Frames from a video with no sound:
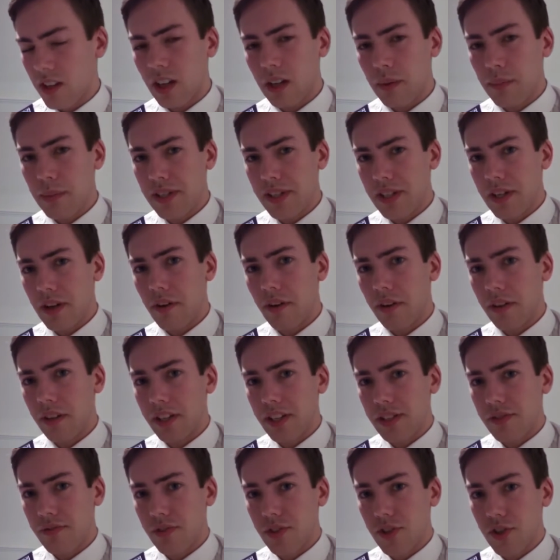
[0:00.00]
Don't be staring at
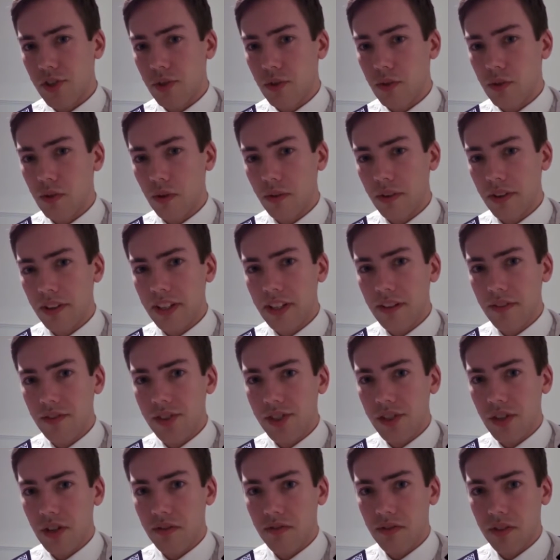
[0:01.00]
this for too long, you give
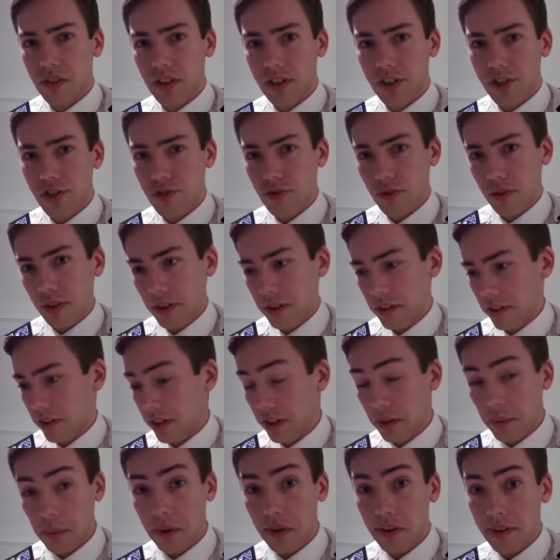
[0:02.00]
yourself eye strain, I
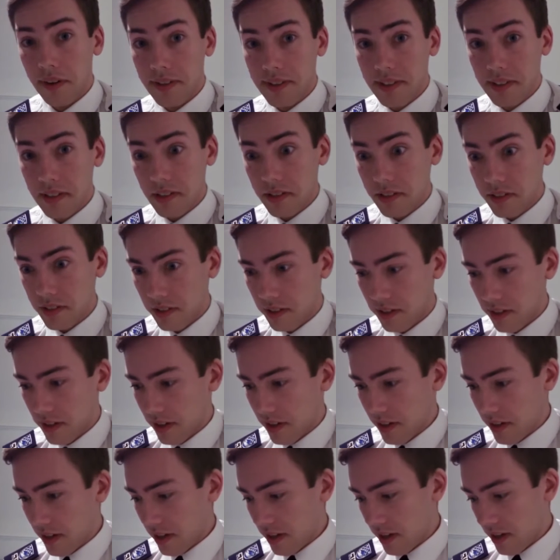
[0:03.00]
know I did.
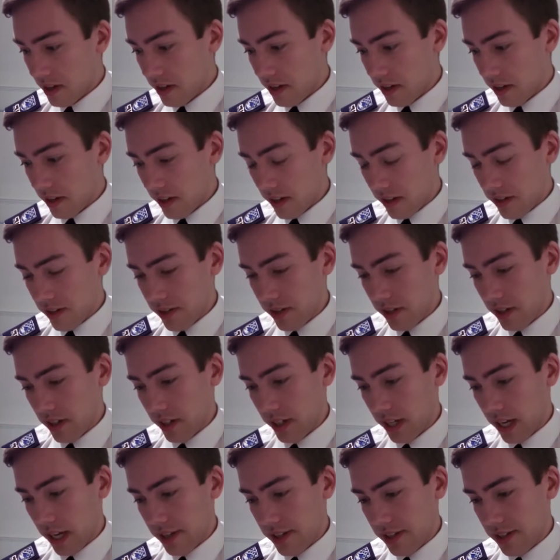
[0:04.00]
So
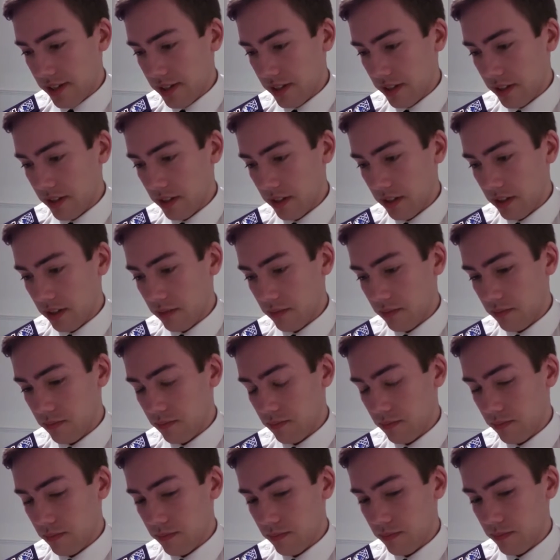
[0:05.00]
yeah, that's
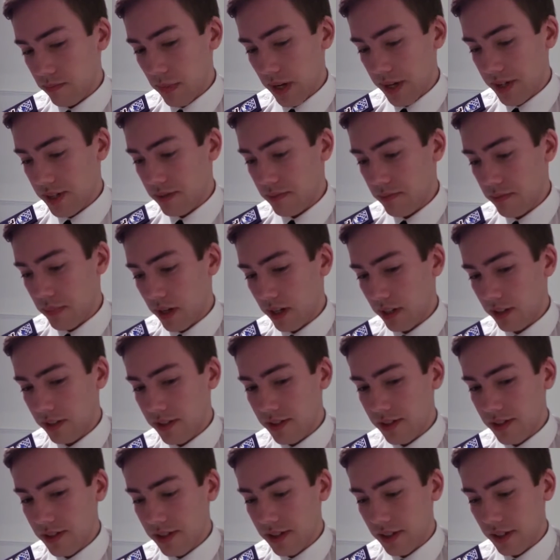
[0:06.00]
mass and
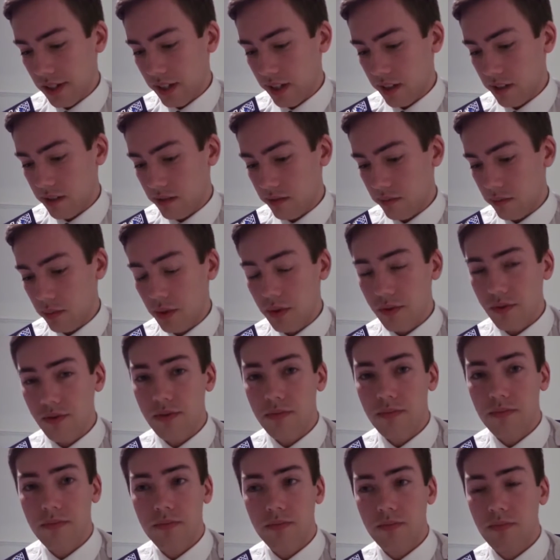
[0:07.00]
balance. Again, we were
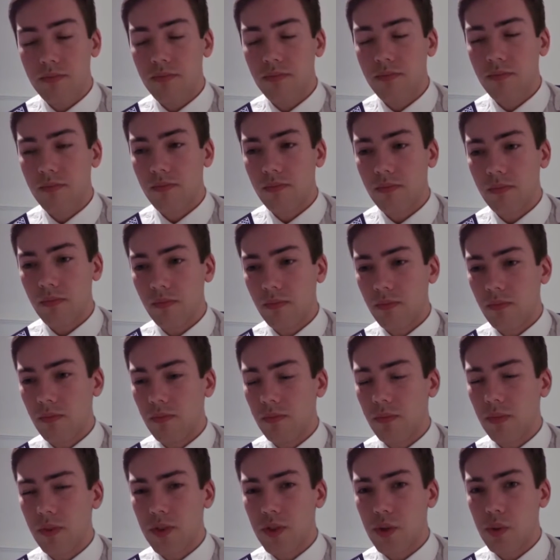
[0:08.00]

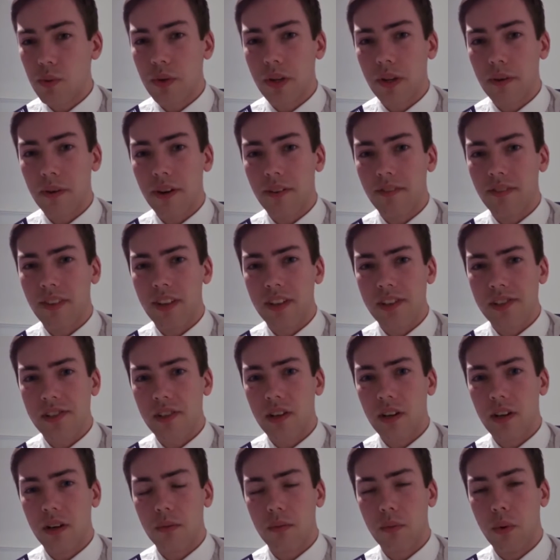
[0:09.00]
talking about things
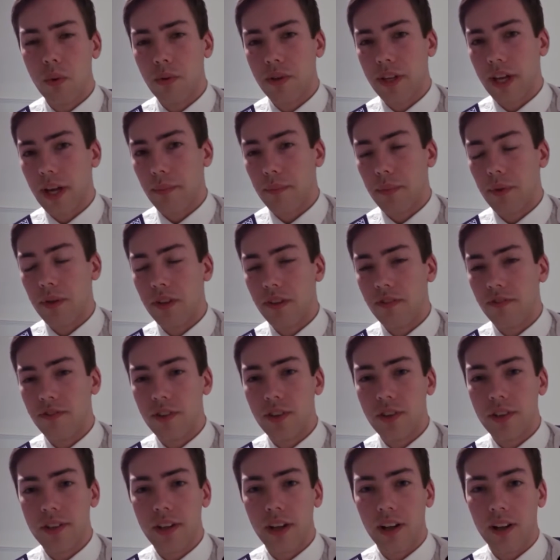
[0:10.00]
like what would happen if
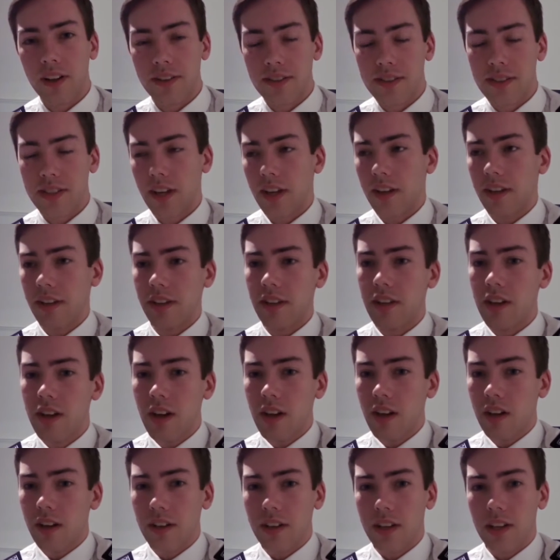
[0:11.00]
you'd done
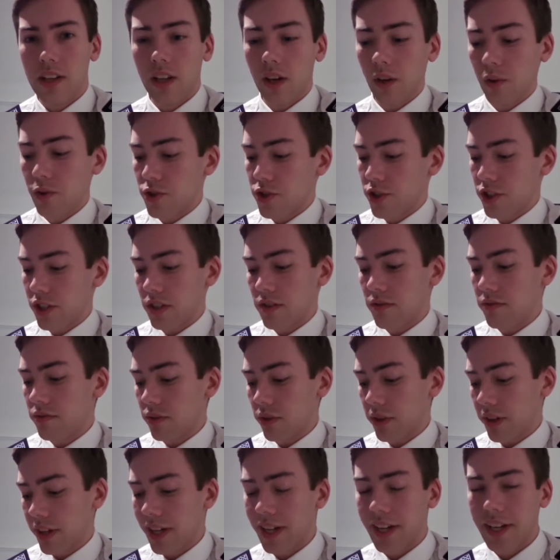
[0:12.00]
your load sheet
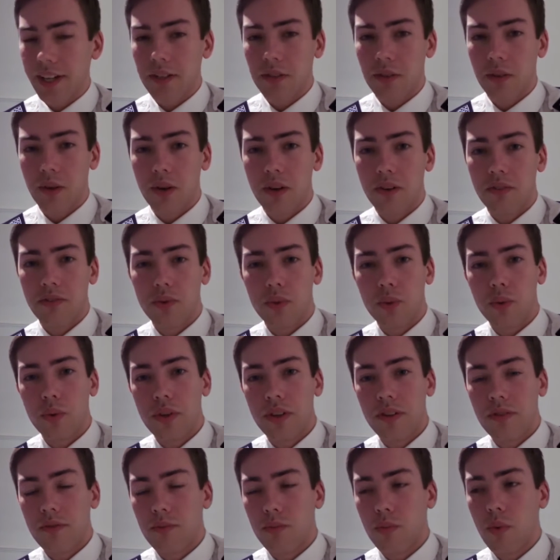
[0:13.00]
for an aircraft, or
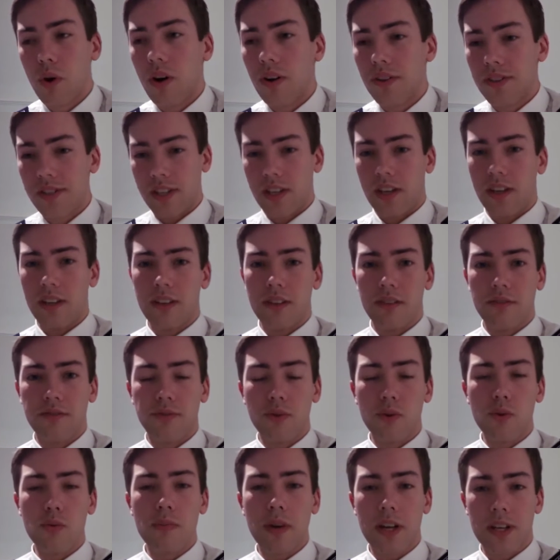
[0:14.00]
you'd worked out your
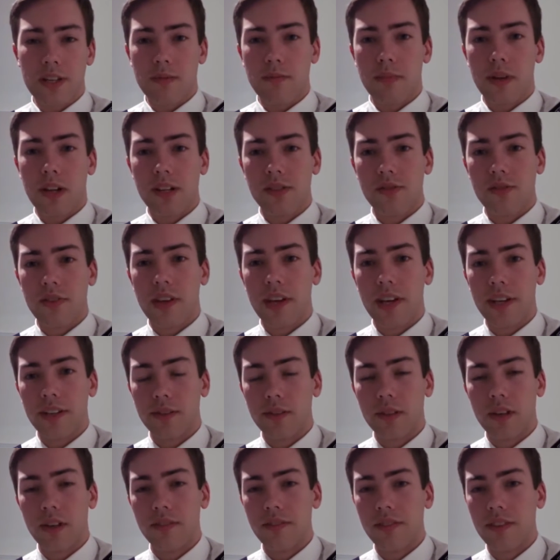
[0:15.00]
full mass and balance for your
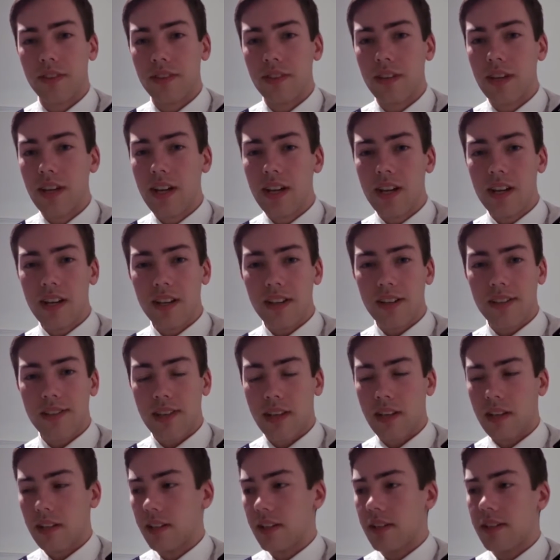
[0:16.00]
aircraft and
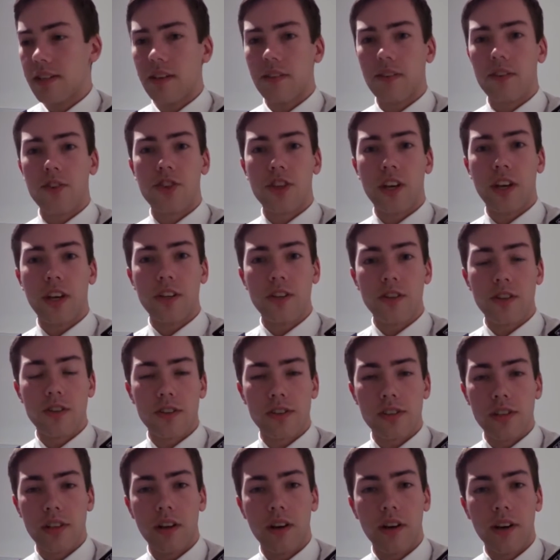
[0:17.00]
suddenly something
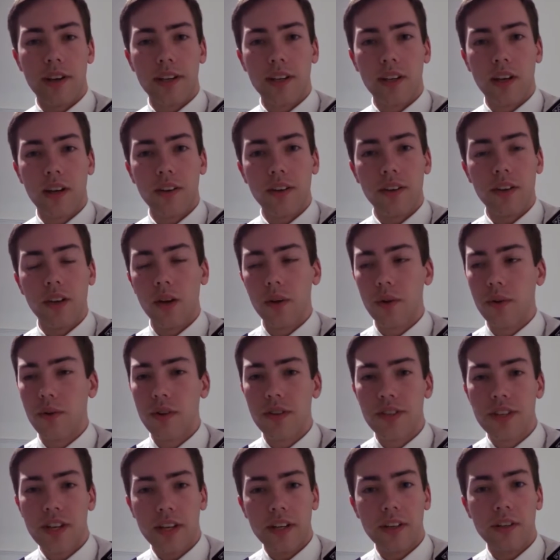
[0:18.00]
changes, like, I don't know,
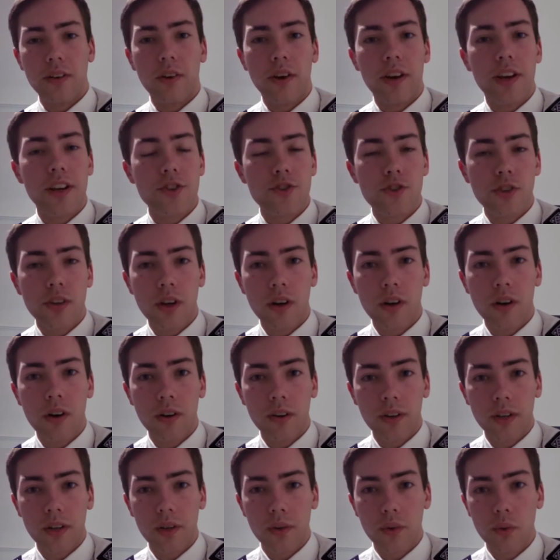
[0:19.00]
you're taking on extra
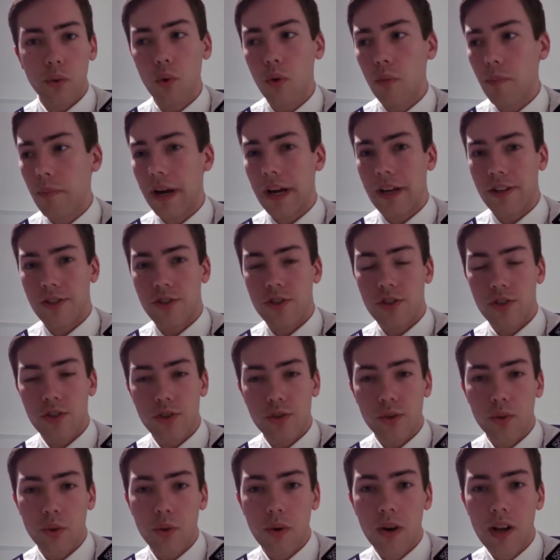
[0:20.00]
cargo or
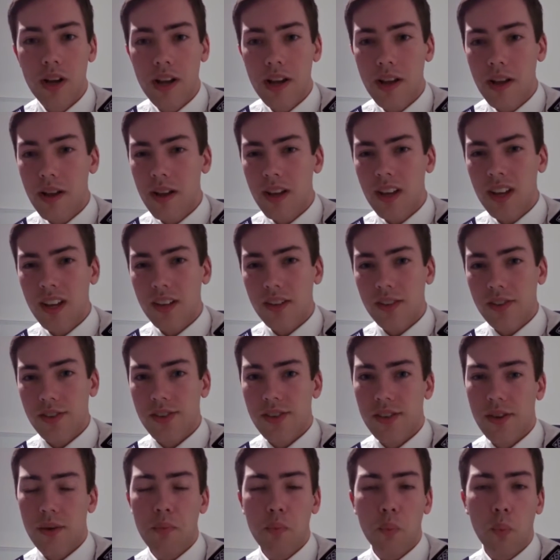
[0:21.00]
passengers, or
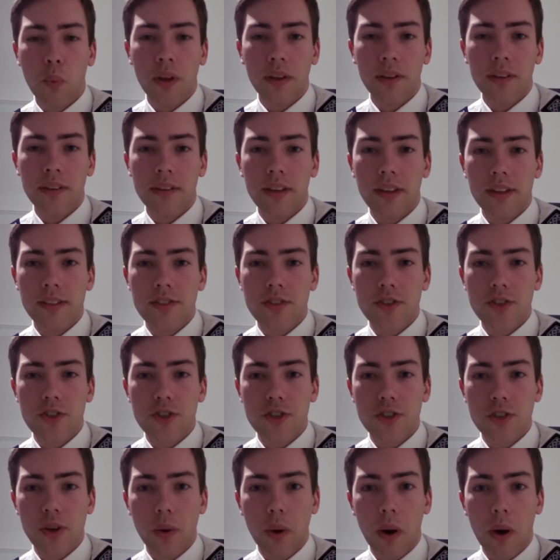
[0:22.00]
someone doesn't
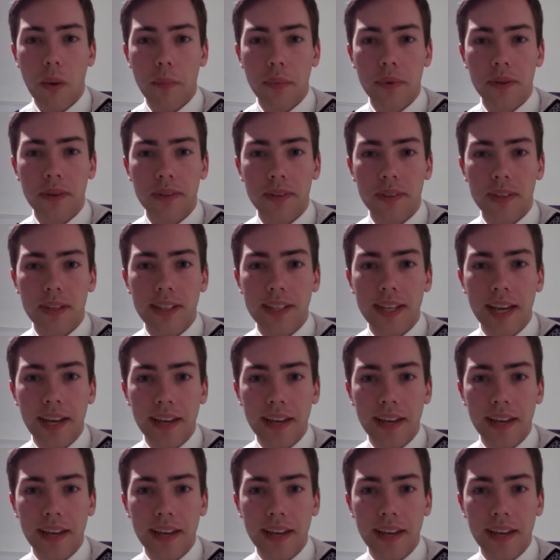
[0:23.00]
show up at the